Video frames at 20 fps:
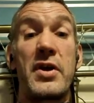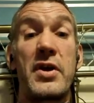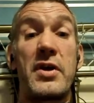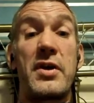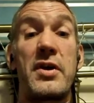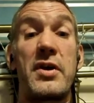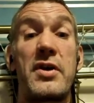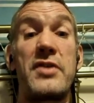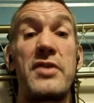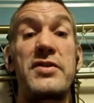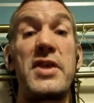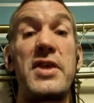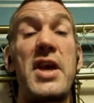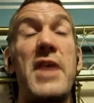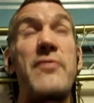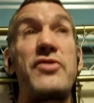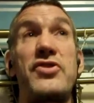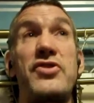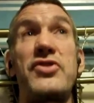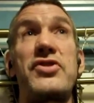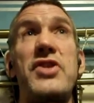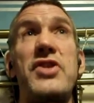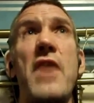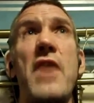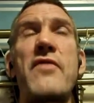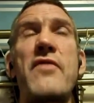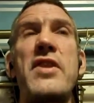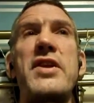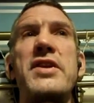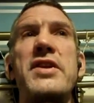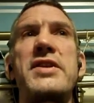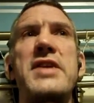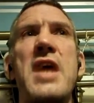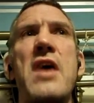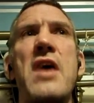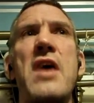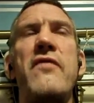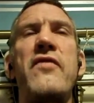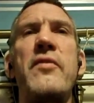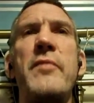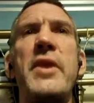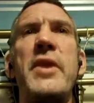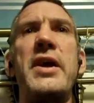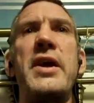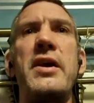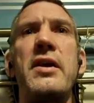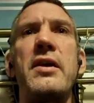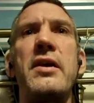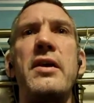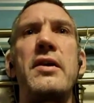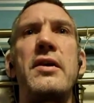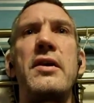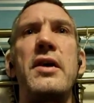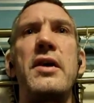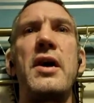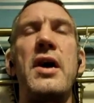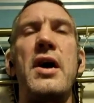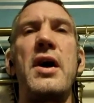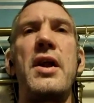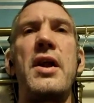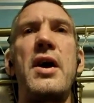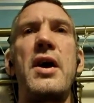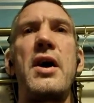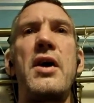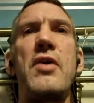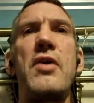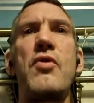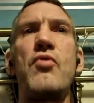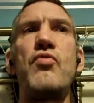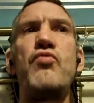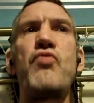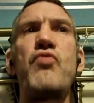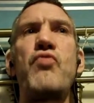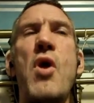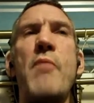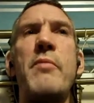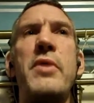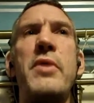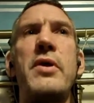because he was just the other end of town for me. And Rom.